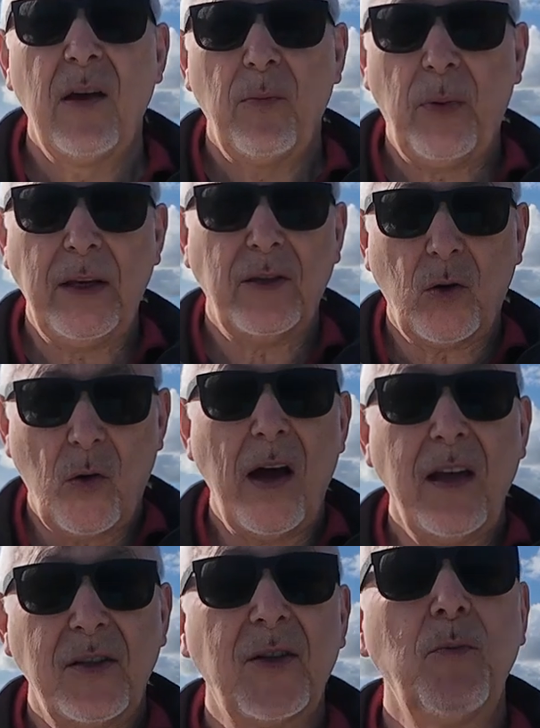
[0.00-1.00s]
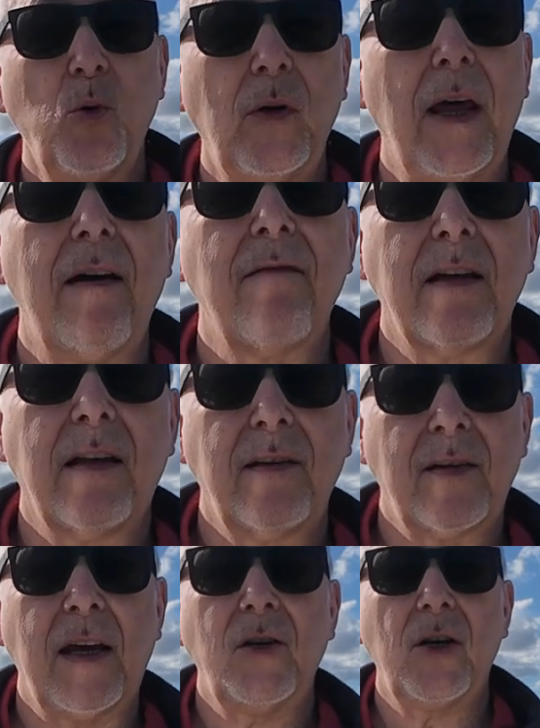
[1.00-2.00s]
but it's quite a small area
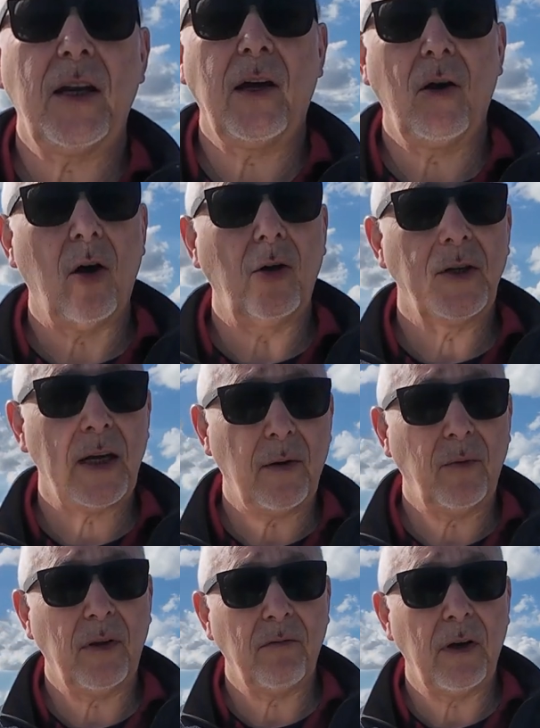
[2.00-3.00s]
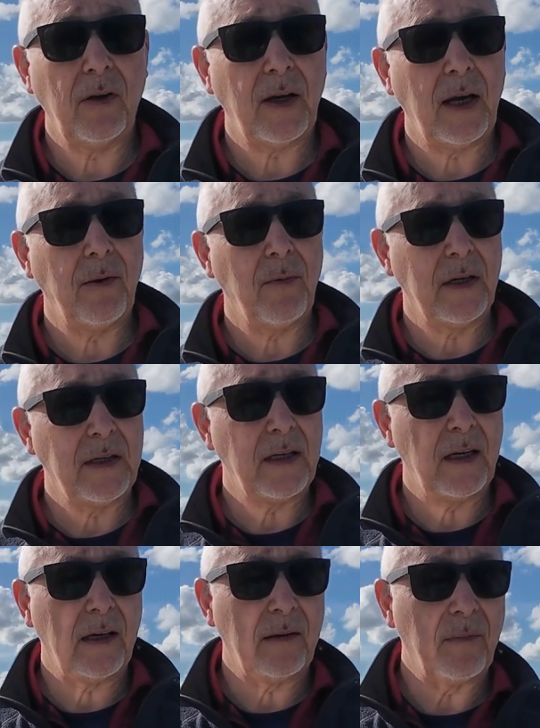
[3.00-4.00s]
that's actually in contact with the road at any one
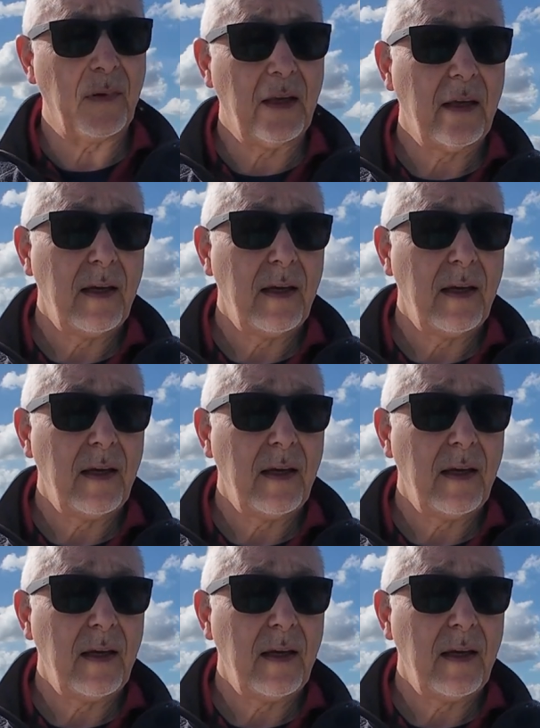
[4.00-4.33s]
time.